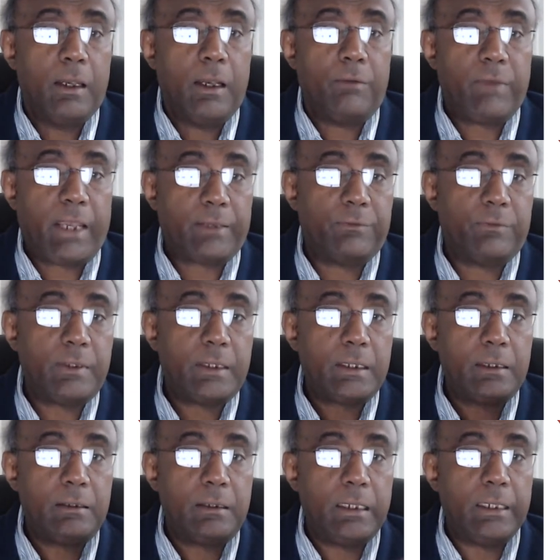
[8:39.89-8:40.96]
A
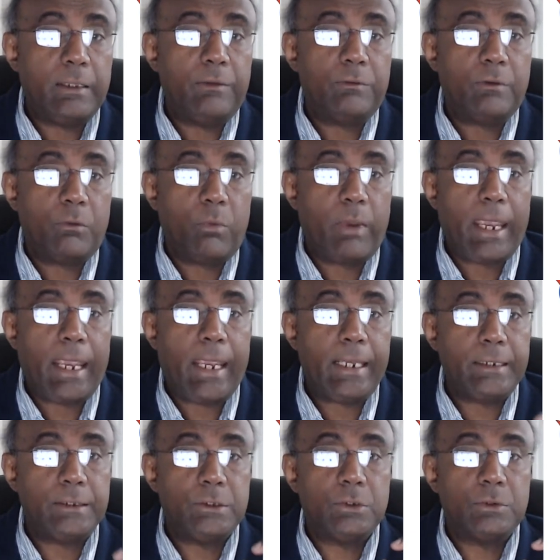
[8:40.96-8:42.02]
vaccine is a
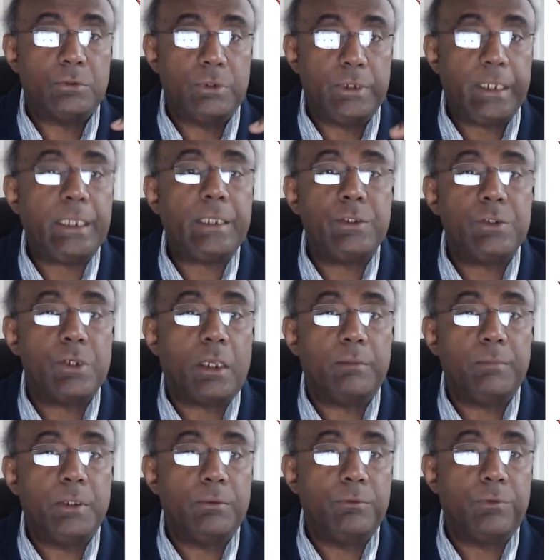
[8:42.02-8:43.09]
way to teach our
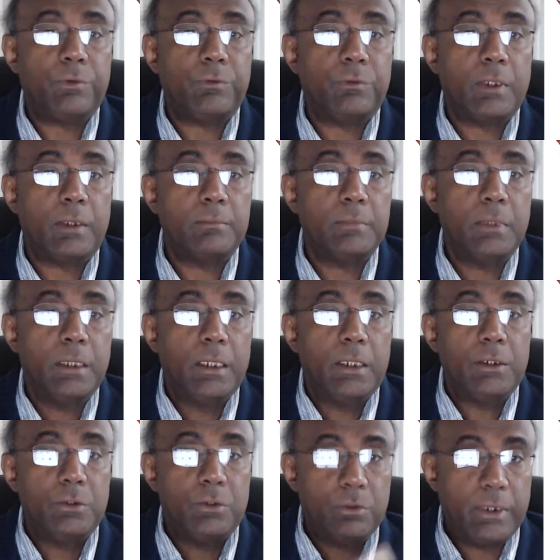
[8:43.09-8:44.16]
immune system
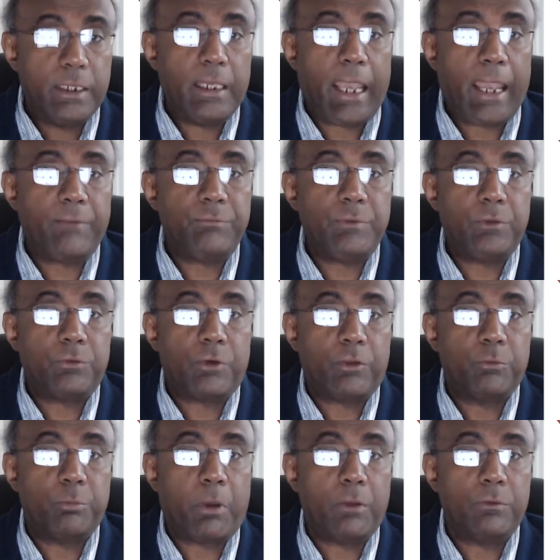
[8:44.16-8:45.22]
to have this
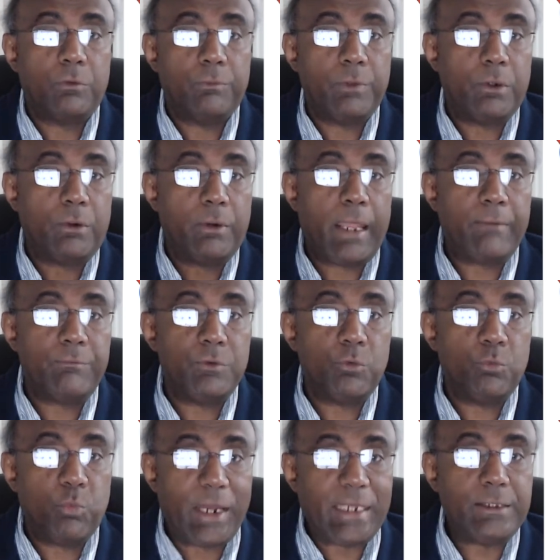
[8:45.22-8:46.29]
response, so we don't have to
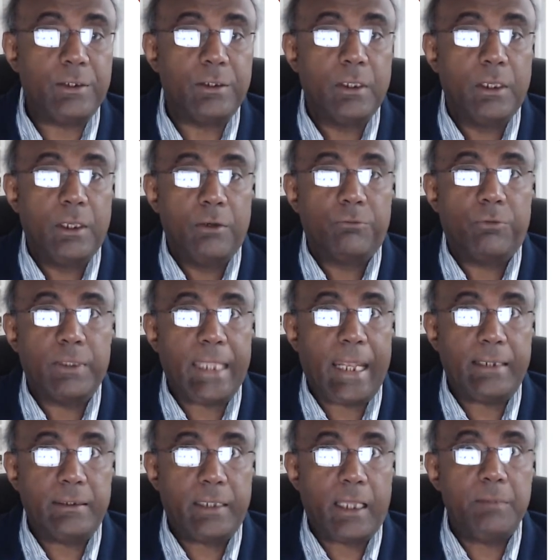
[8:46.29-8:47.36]
wait for
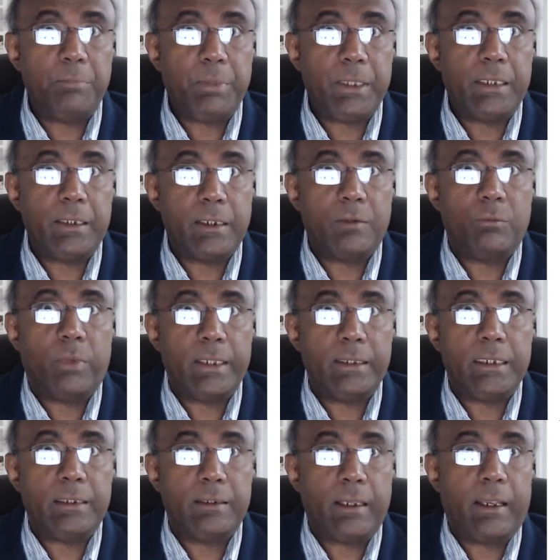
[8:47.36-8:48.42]
that time period
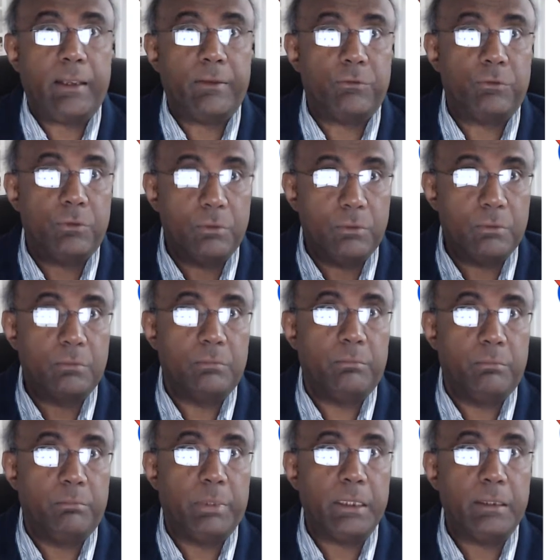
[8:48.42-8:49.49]
when it has to
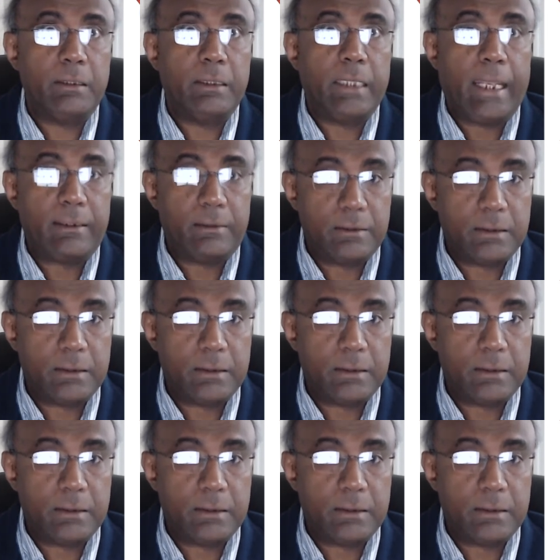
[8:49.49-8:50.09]
build that